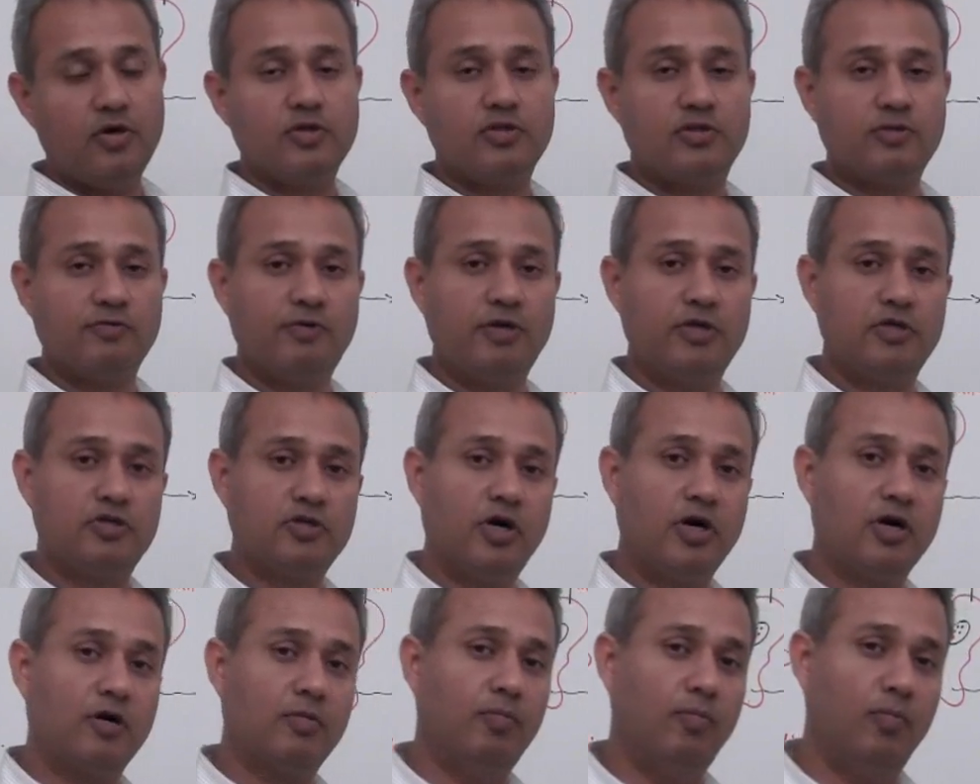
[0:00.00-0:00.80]
So we'll
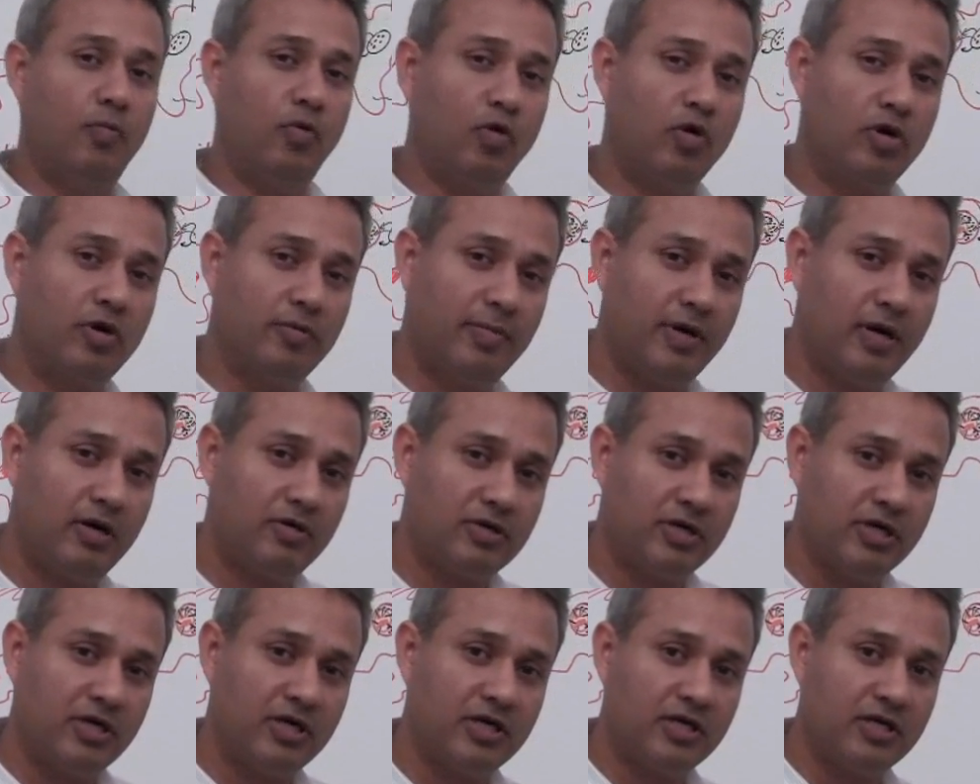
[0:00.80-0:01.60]
talk more
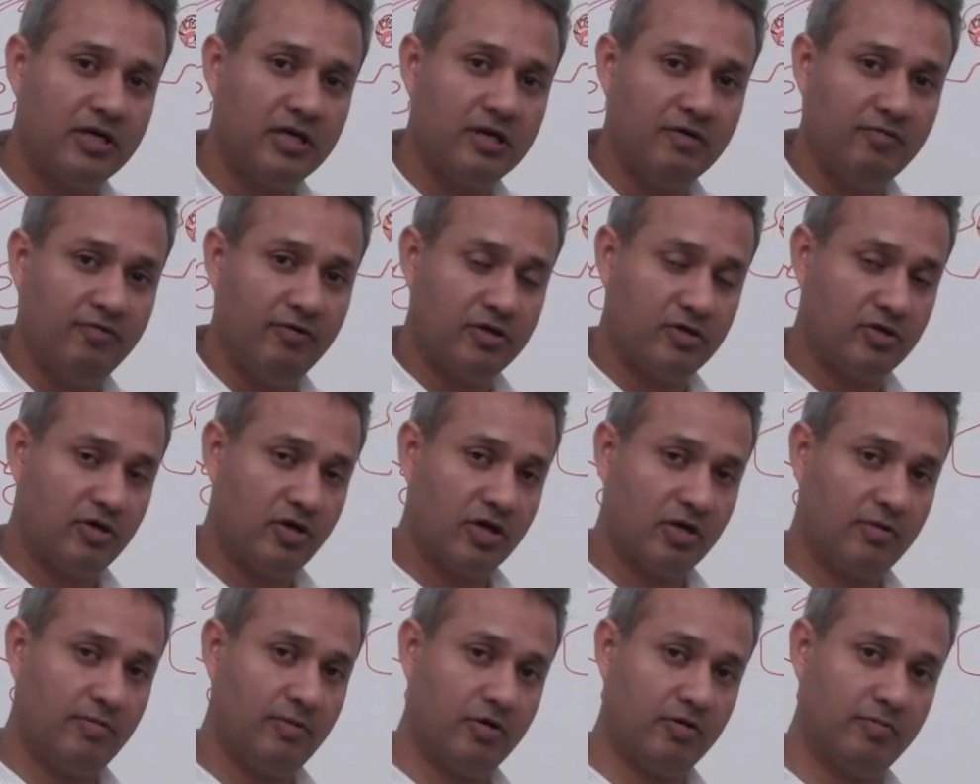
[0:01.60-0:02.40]
about it. We'll
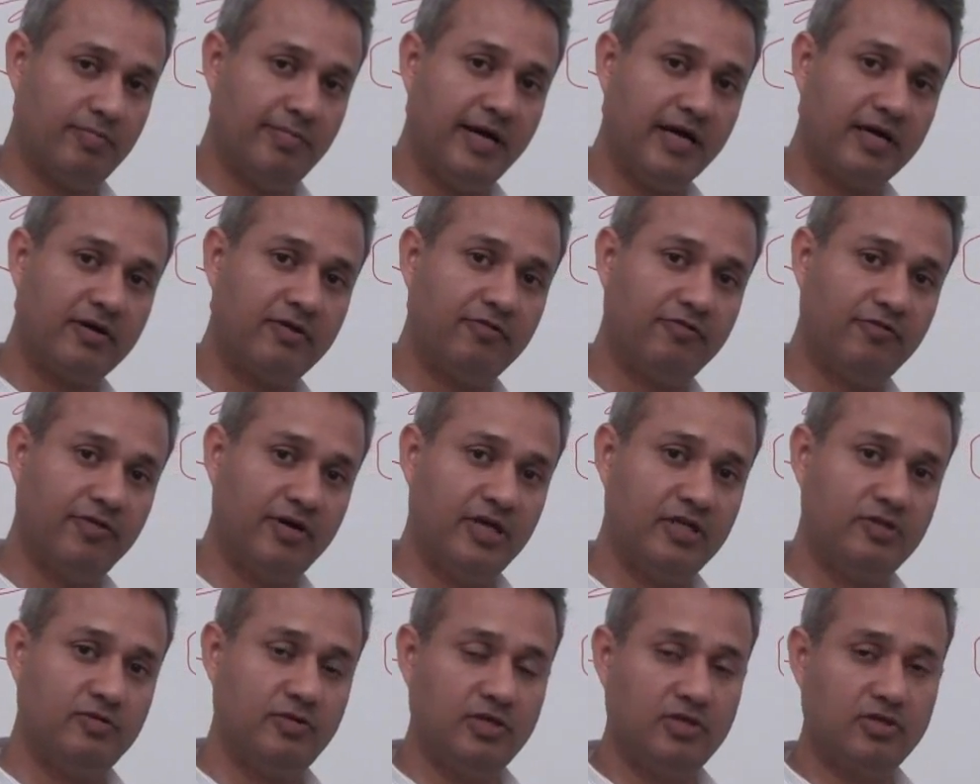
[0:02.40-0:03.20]
talk about
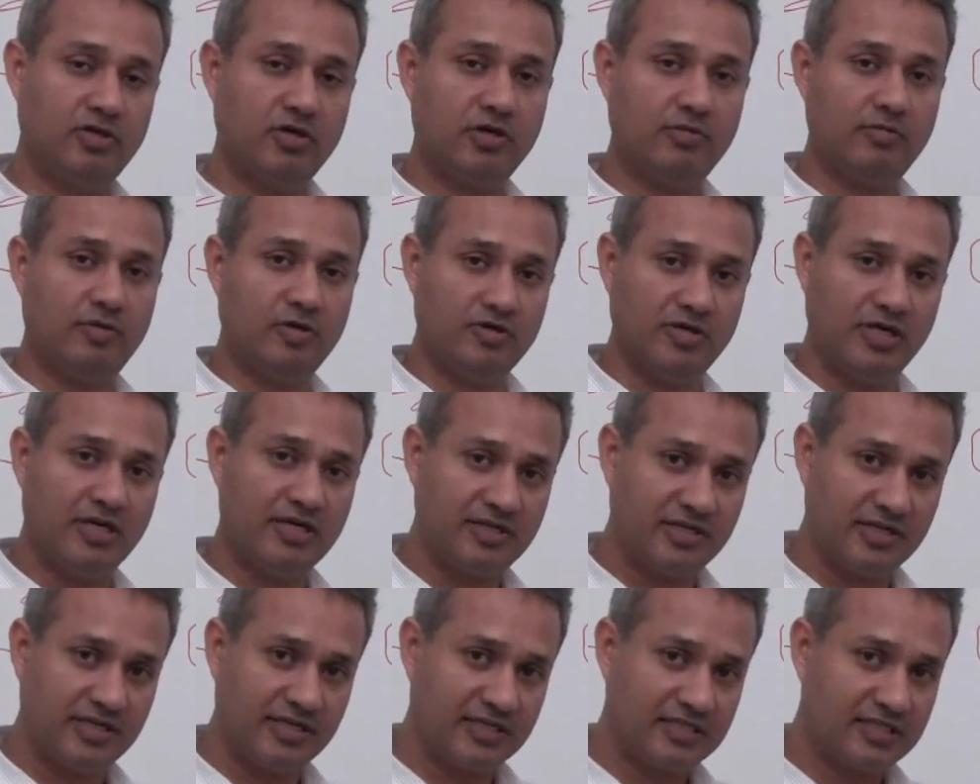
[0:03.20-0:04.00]
macrophage, we'll talk about
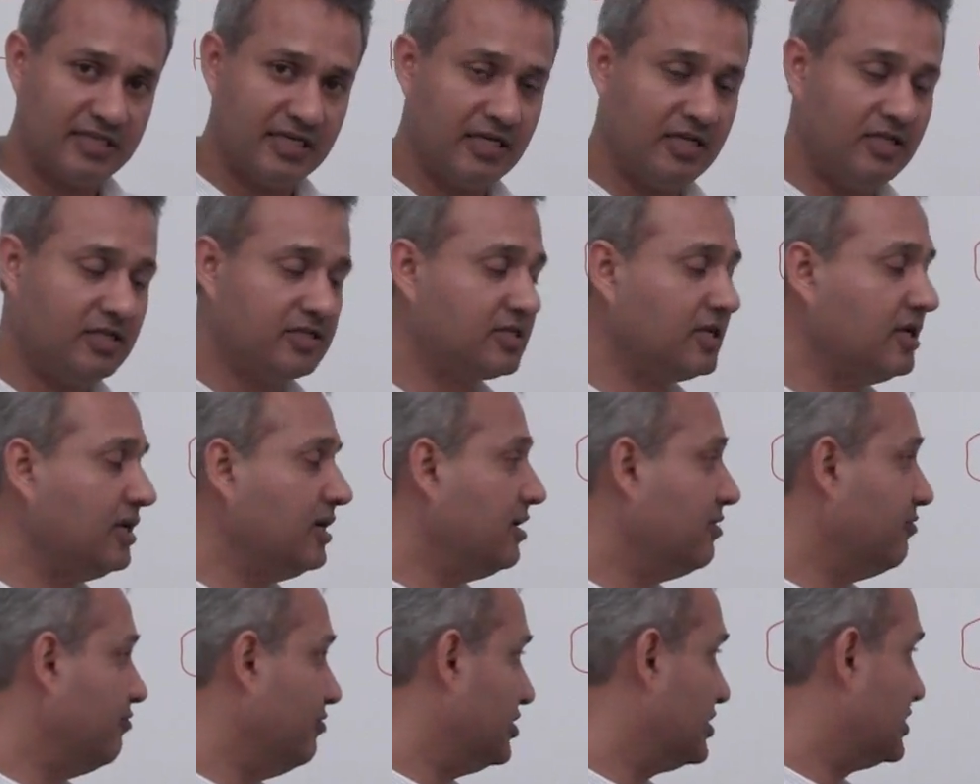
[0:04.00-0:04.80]
dendritic cells,
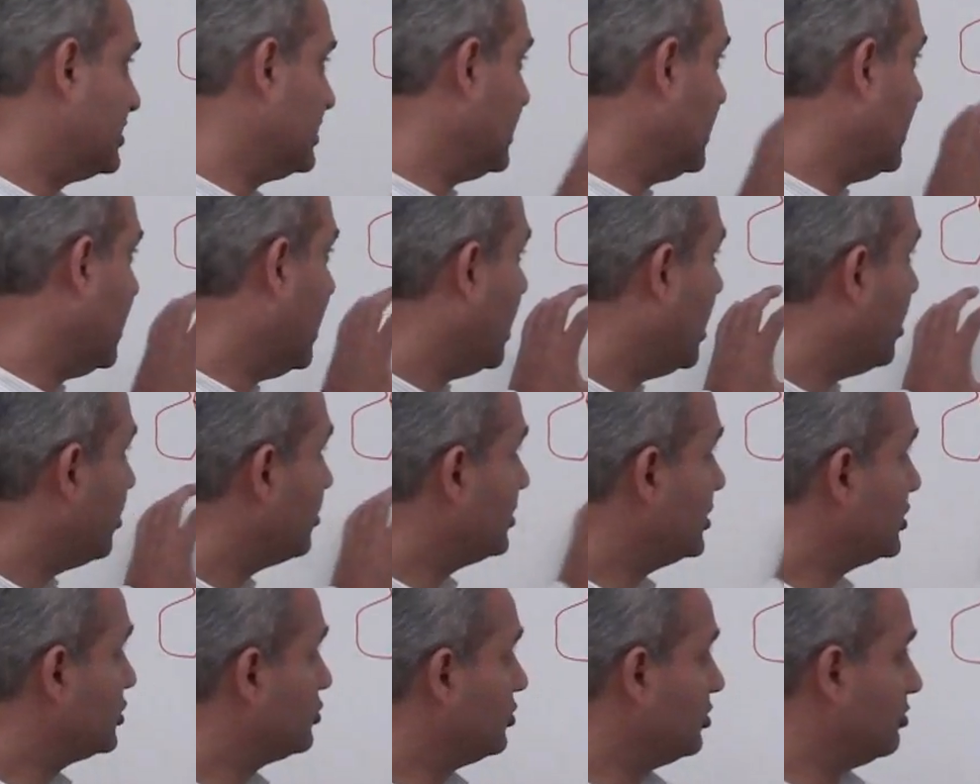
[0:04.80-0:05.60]
we'll see how
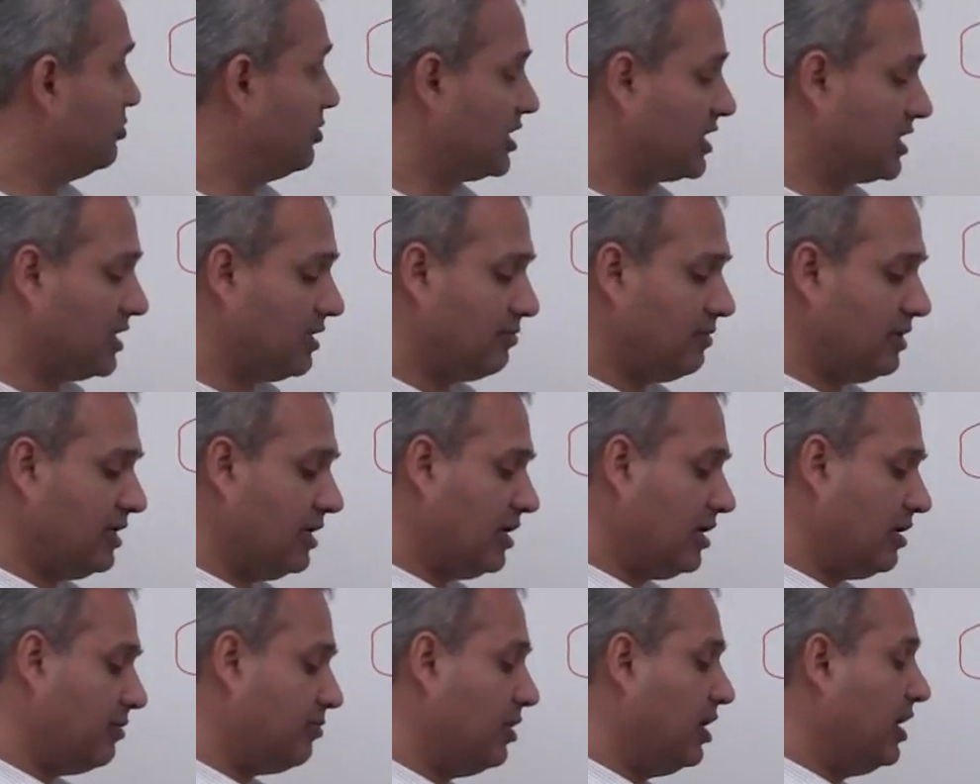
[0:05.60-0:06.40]
this would become
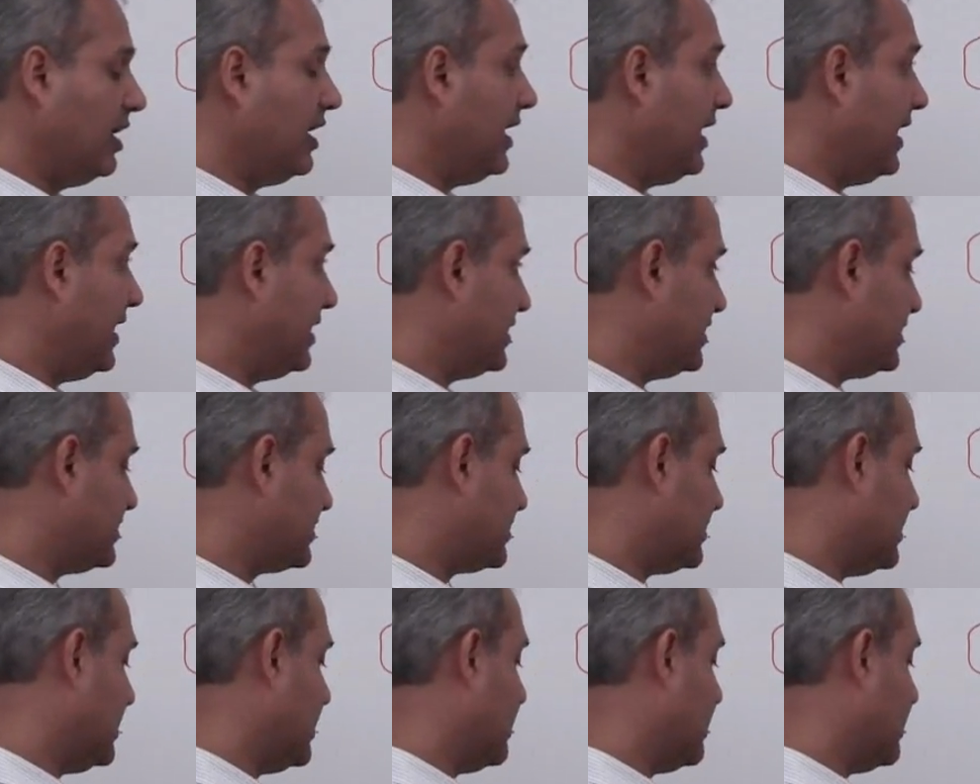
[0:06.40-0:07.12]
an arm. At this